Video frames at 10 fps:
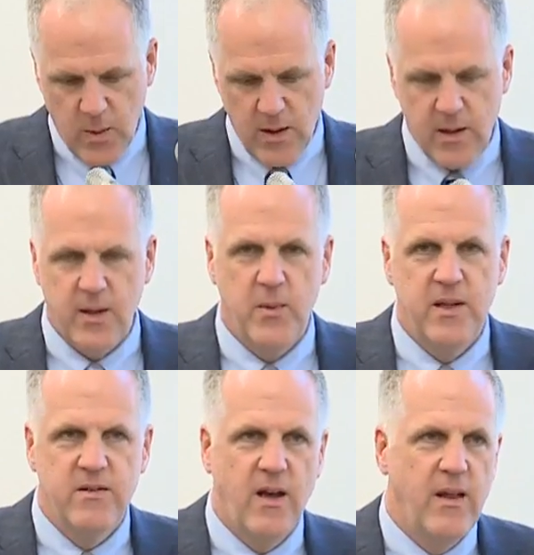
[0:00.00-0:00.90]
work and
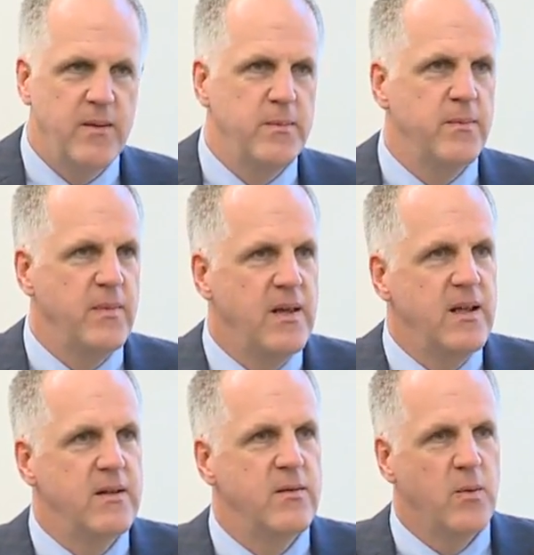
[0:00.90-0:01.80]
we saw them
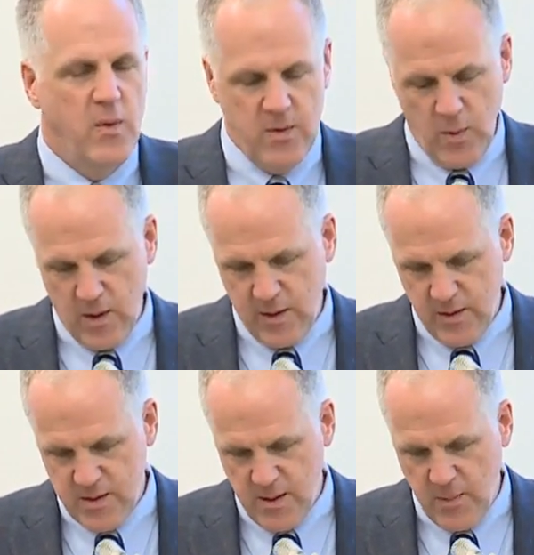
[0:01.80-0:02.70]
in work
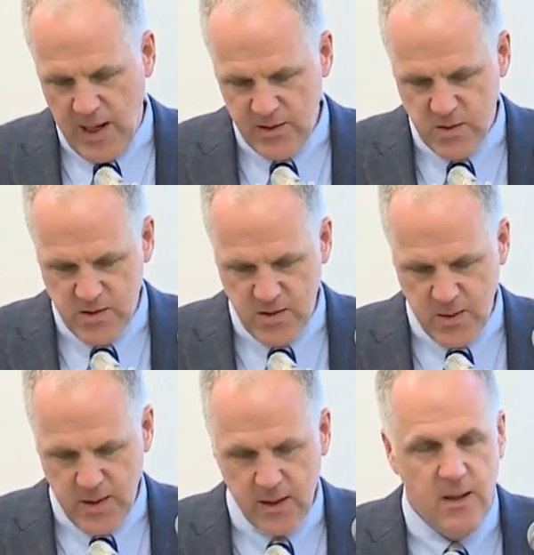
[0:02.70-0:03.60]
that someone else was
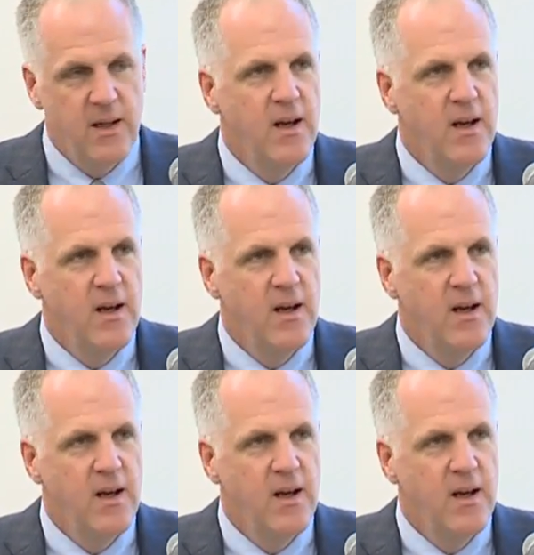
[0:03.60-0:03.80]
doing,